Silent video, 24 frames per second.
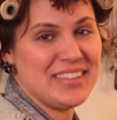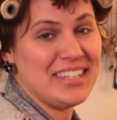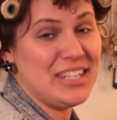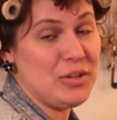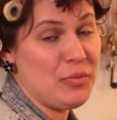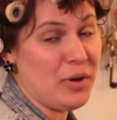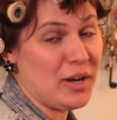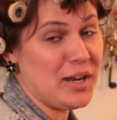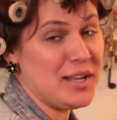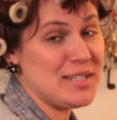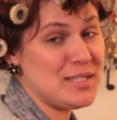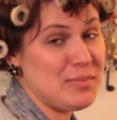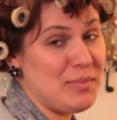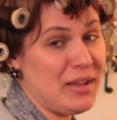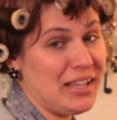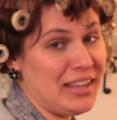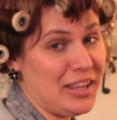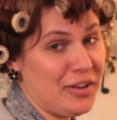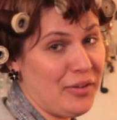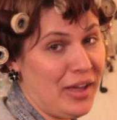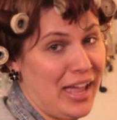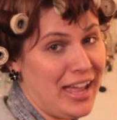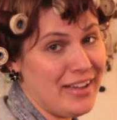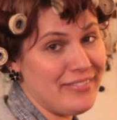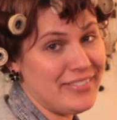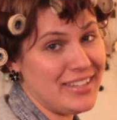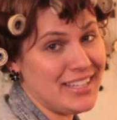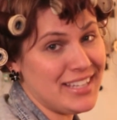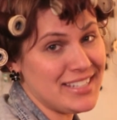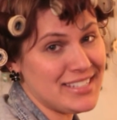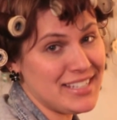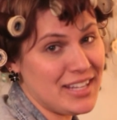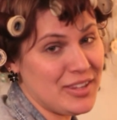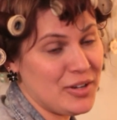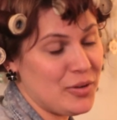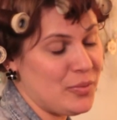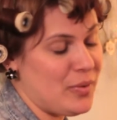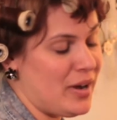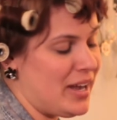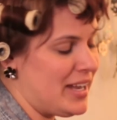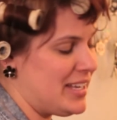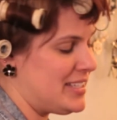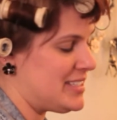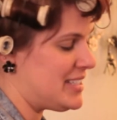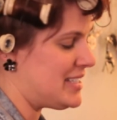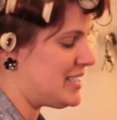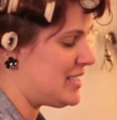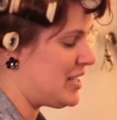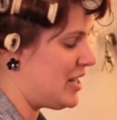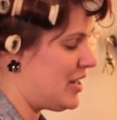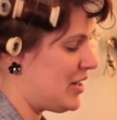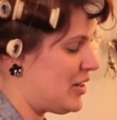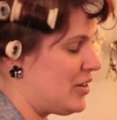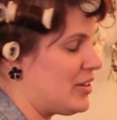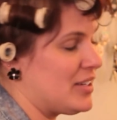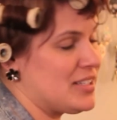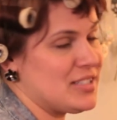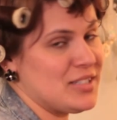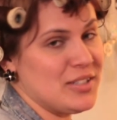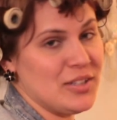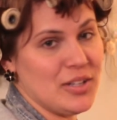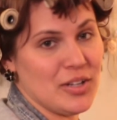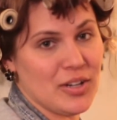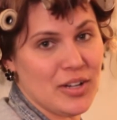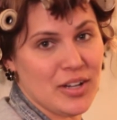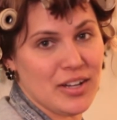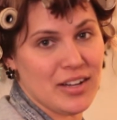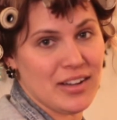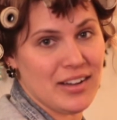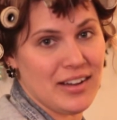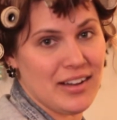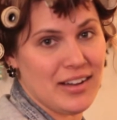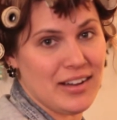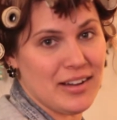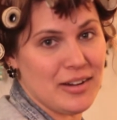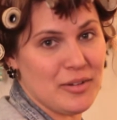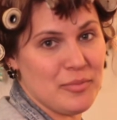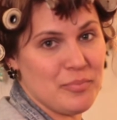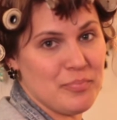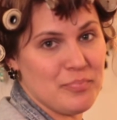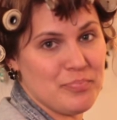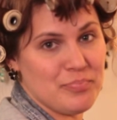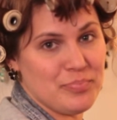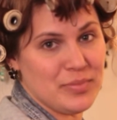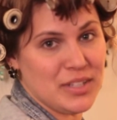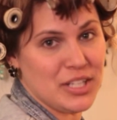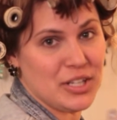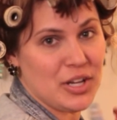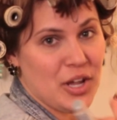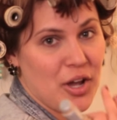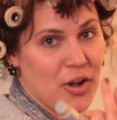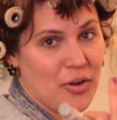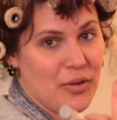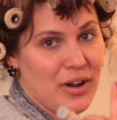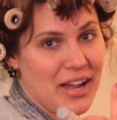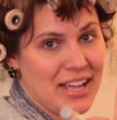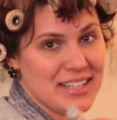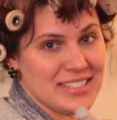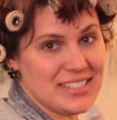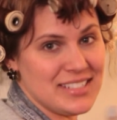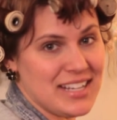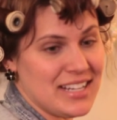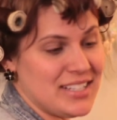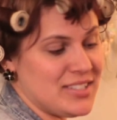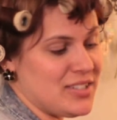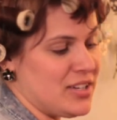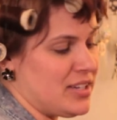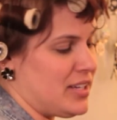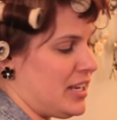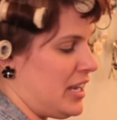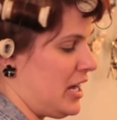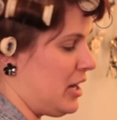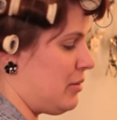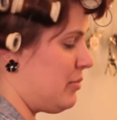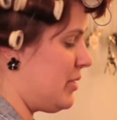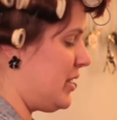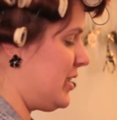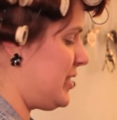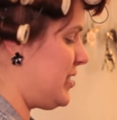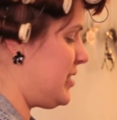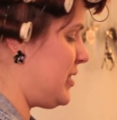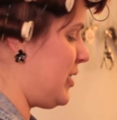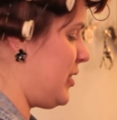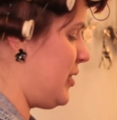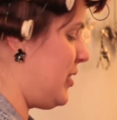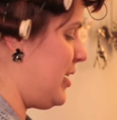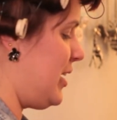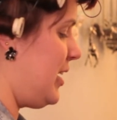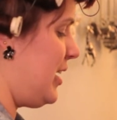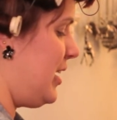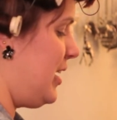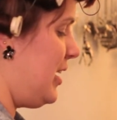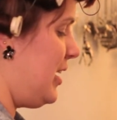you want it to be a little heavy, because otherwise it's not going to look you know, as nice on camera. So